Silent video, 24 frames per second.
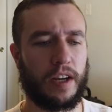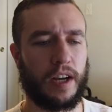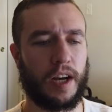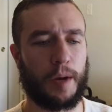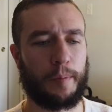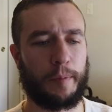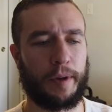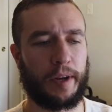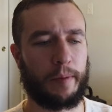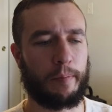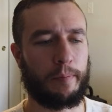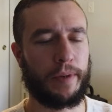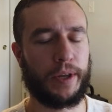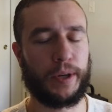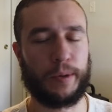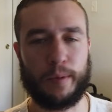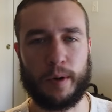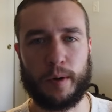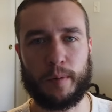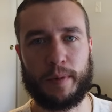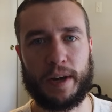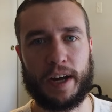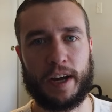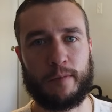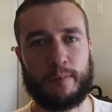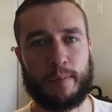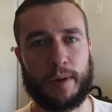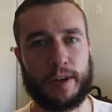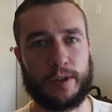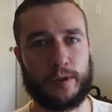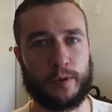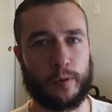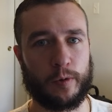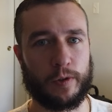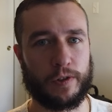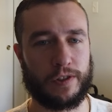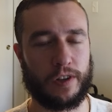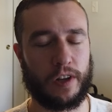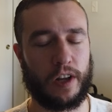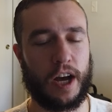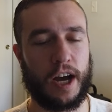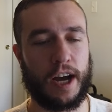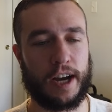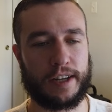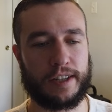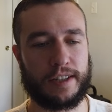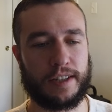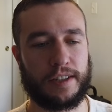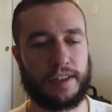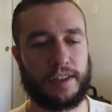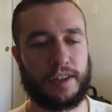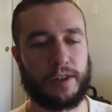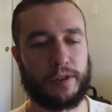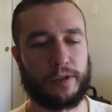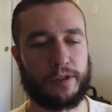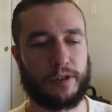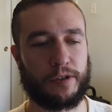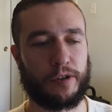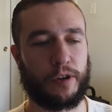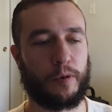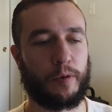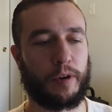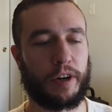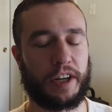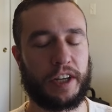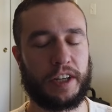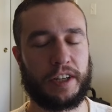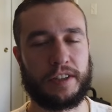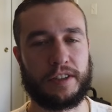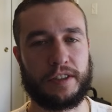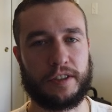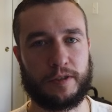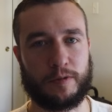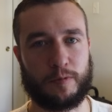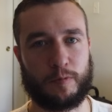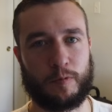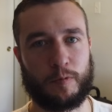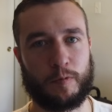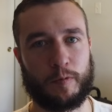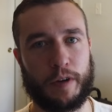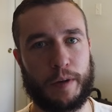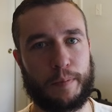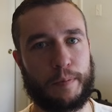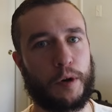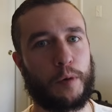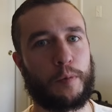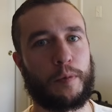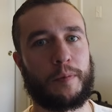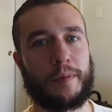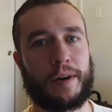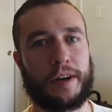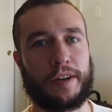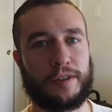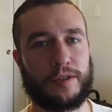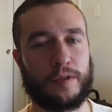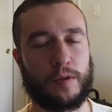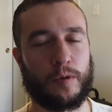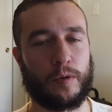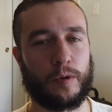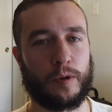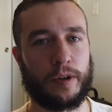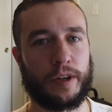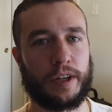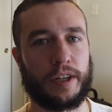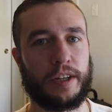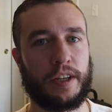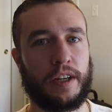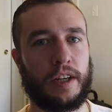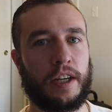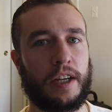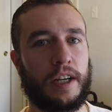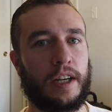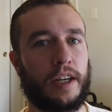At a minimum, have my doors locked, you know, so no one can just rip open my door and